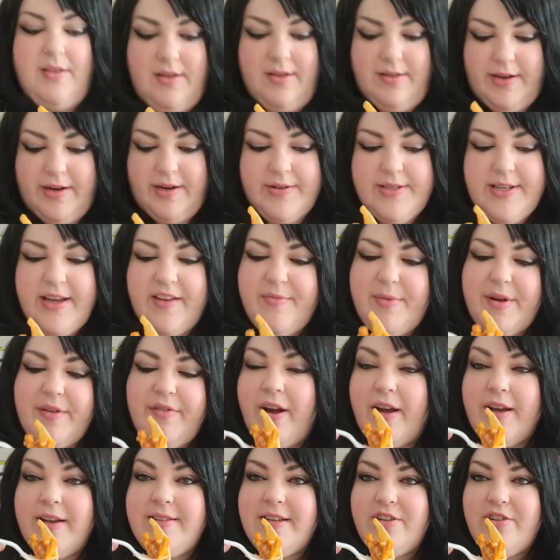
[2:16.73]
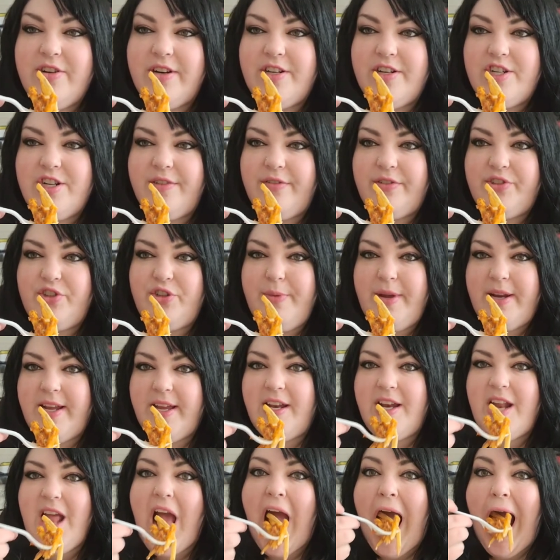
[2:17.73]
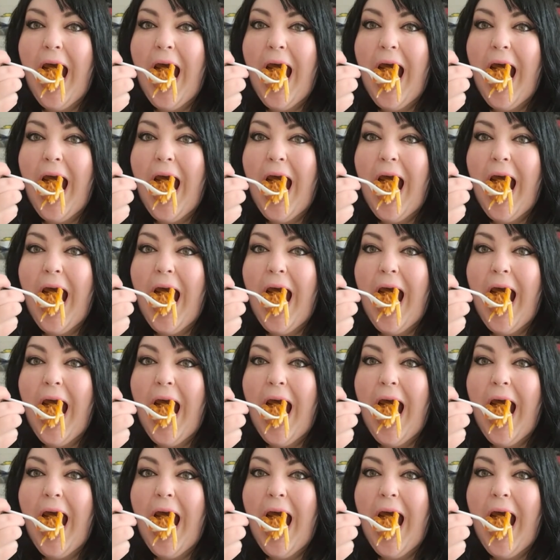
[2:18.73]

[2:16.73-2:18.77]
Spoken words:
There goes half my fries. I tried to shovel too many in.